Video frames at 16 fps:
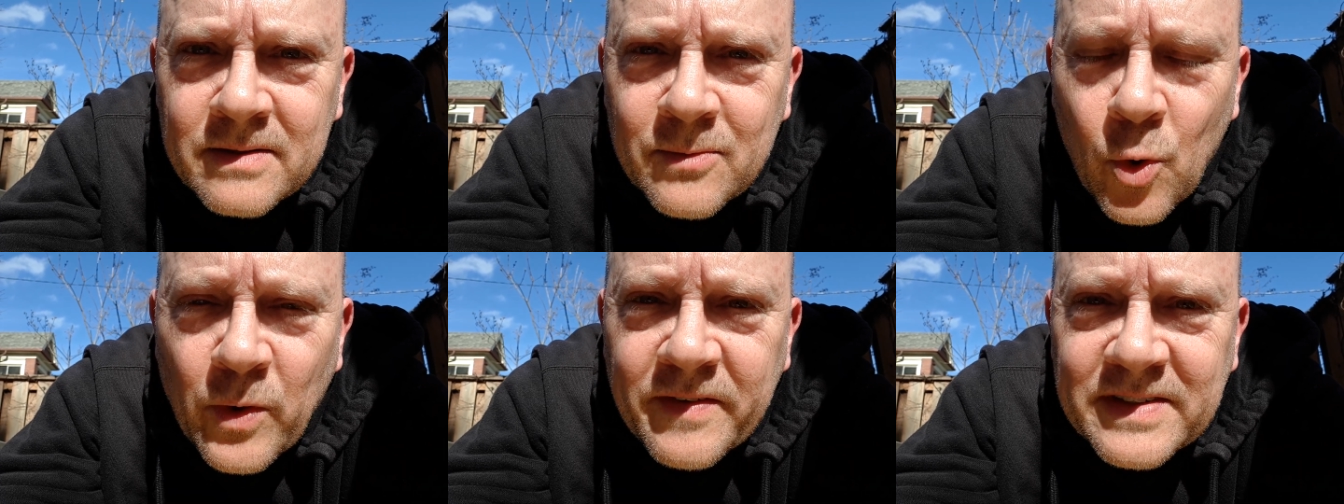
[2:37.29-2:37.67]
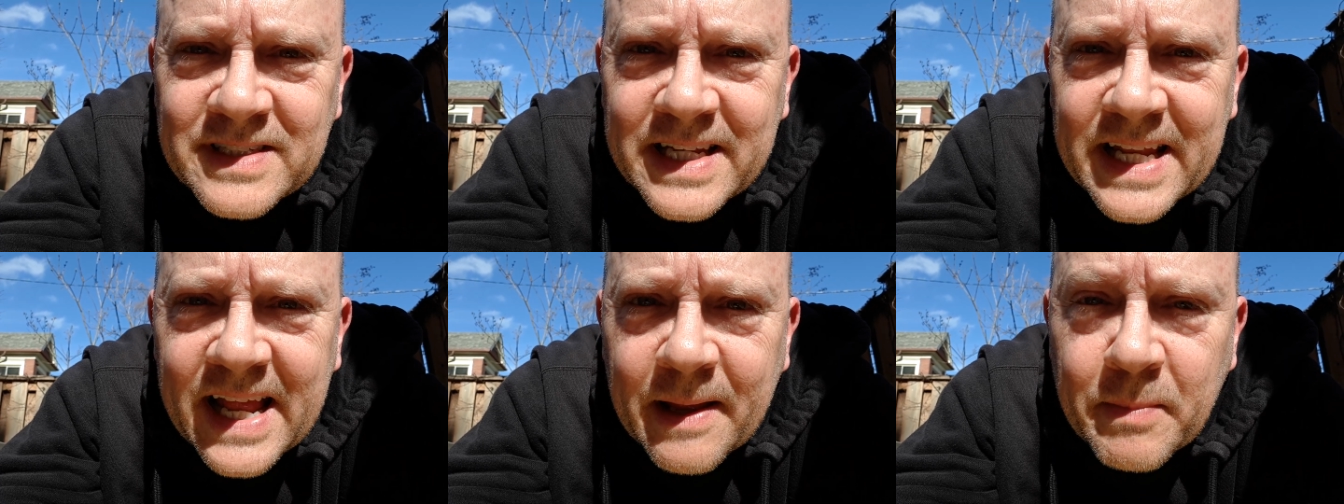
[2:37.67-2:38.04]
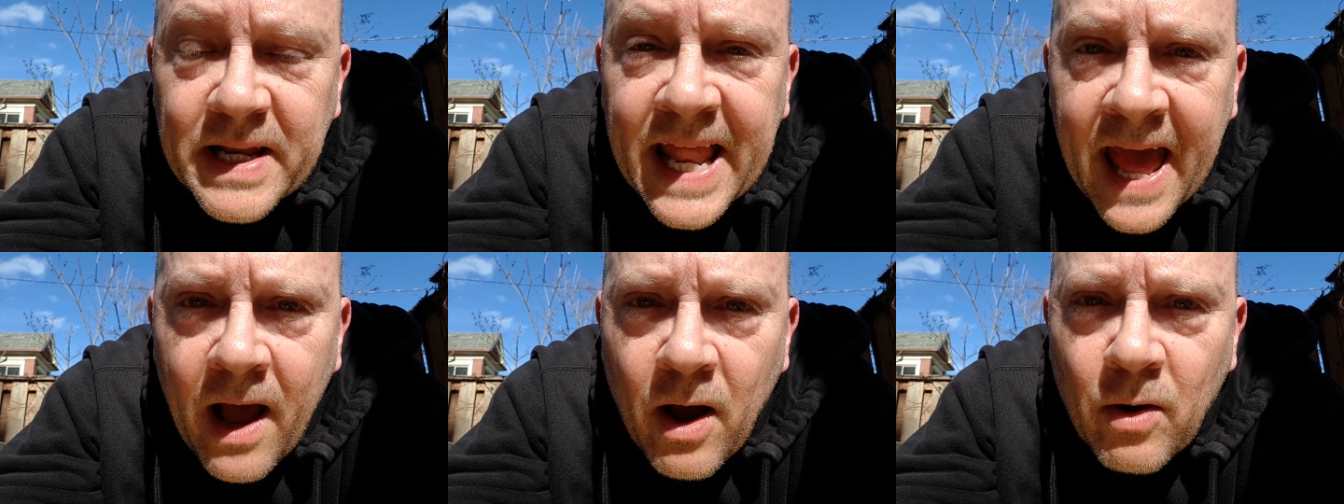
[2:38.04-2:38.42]
or even today, but
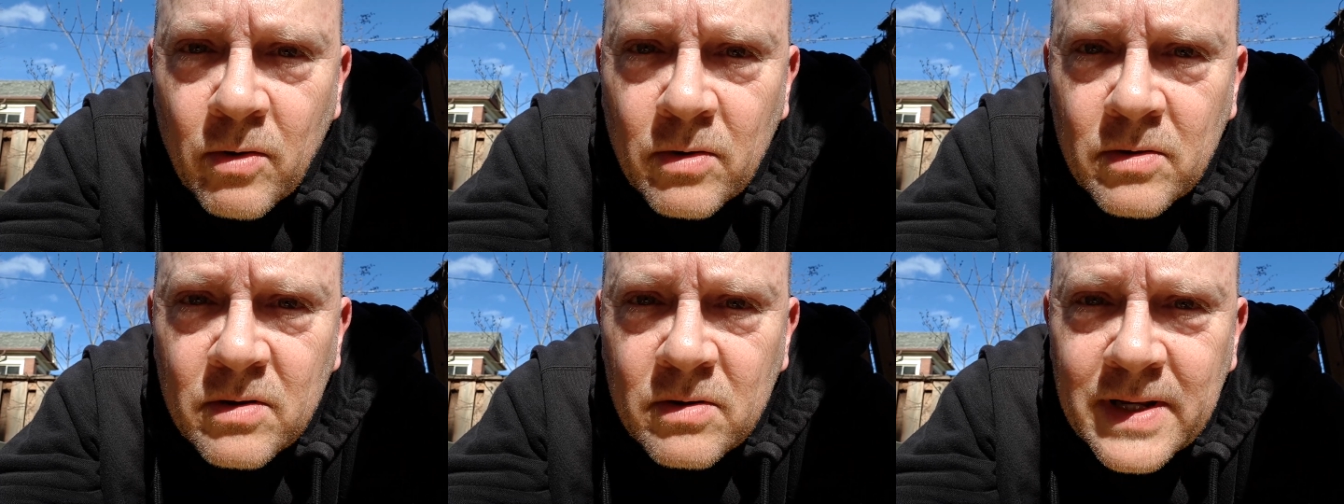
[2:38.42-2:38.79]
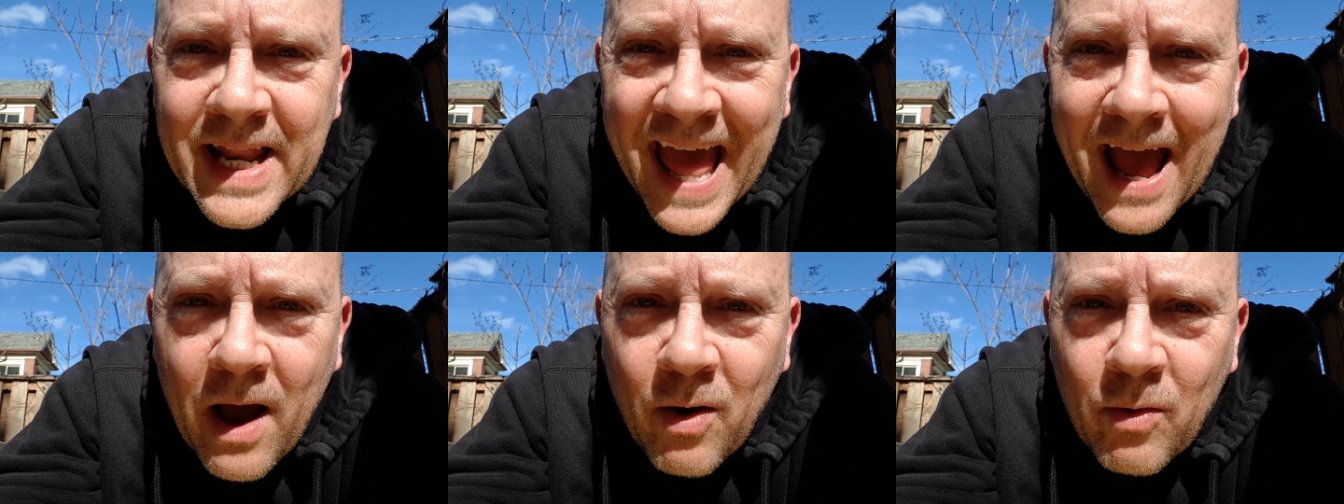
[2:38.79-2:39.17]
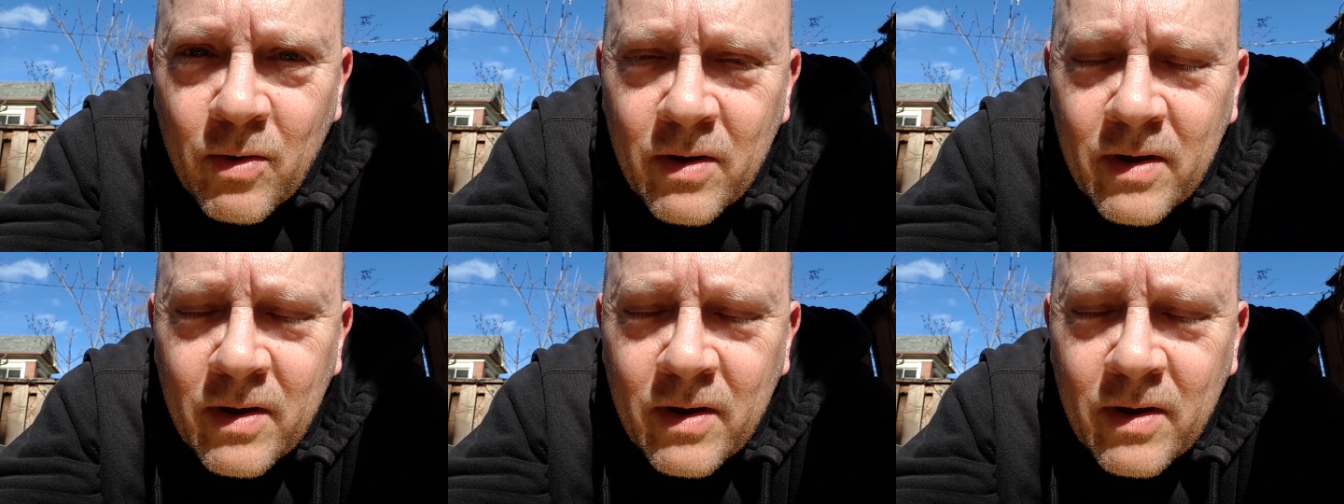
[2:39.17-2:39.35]
now, now.